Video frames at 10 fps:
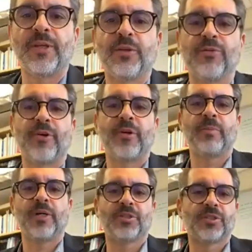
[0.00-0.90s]
very
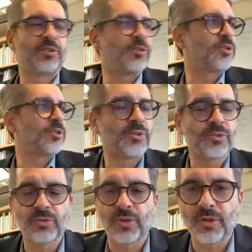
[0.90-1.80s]
much, Dr.
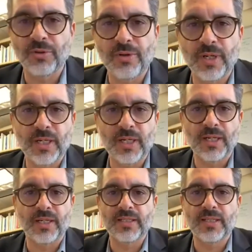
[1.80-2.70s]
Adu-Krow.
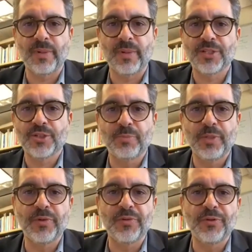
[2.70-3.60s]
Uh, it's a pleasure to
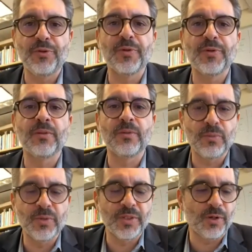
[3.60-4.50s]
be with you and
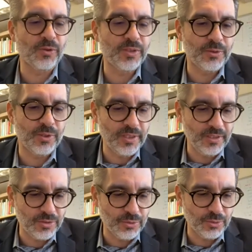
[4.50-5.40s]
with all the
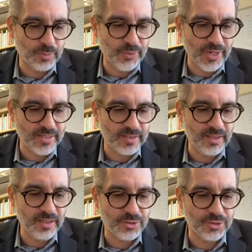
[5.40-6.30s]
colleagues who are present
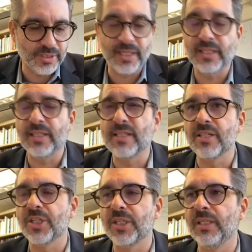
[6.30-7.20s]
here today. It's
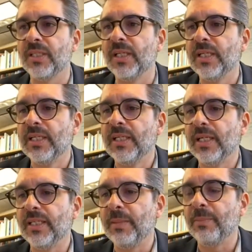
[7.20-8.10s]
such an,
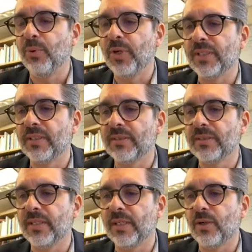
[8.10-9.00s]
an important
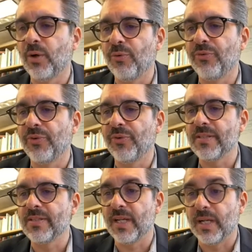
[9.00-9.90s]
uh,
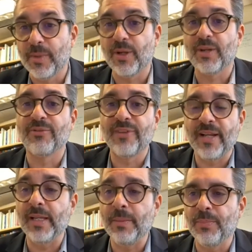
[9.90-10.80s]
conference about a
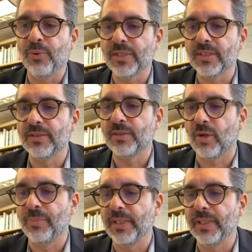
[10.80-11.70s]
very important
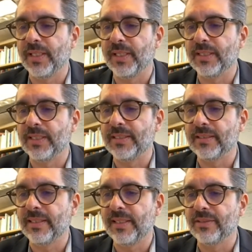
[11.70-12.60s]
topic uh,
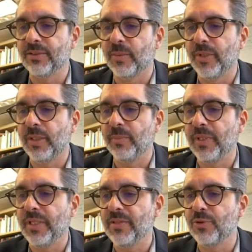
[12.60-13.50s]
these days. So I'm really
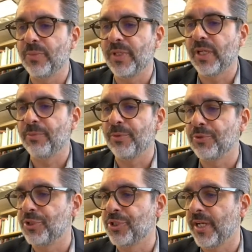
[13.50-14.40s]
pleased to be able to
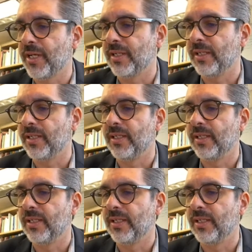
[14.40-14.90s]
share uh,